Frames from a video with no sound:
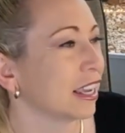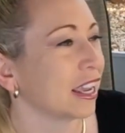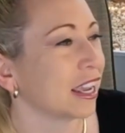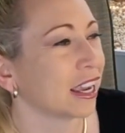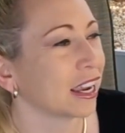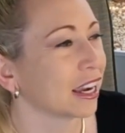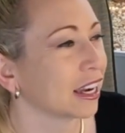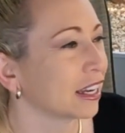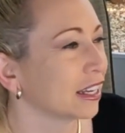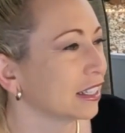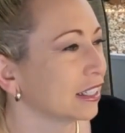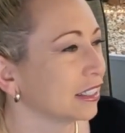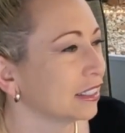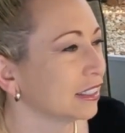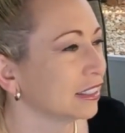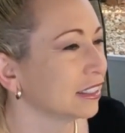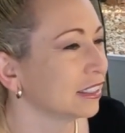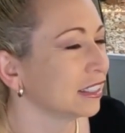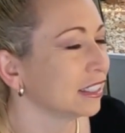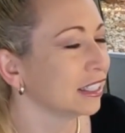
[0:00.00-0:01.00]

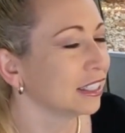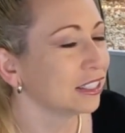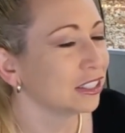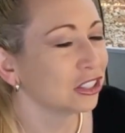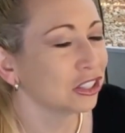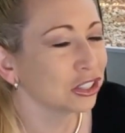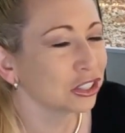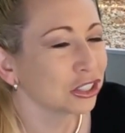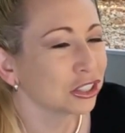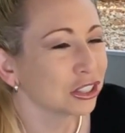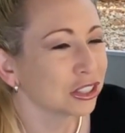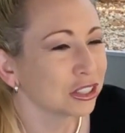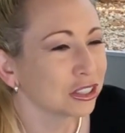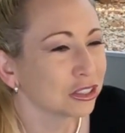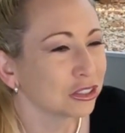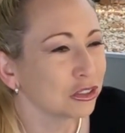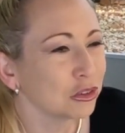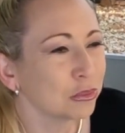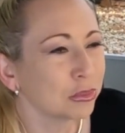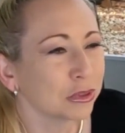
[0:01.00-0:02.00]
and it's just
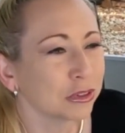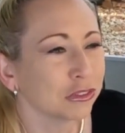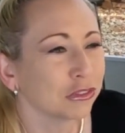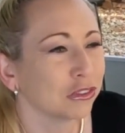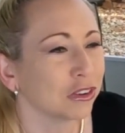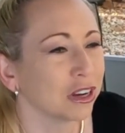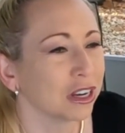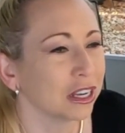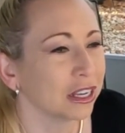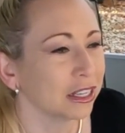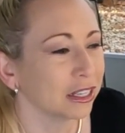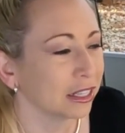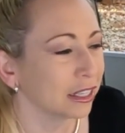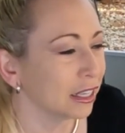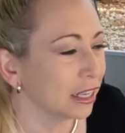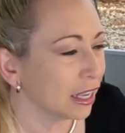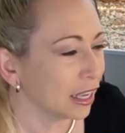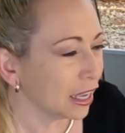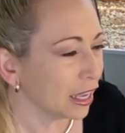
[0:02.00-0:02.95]
super fun.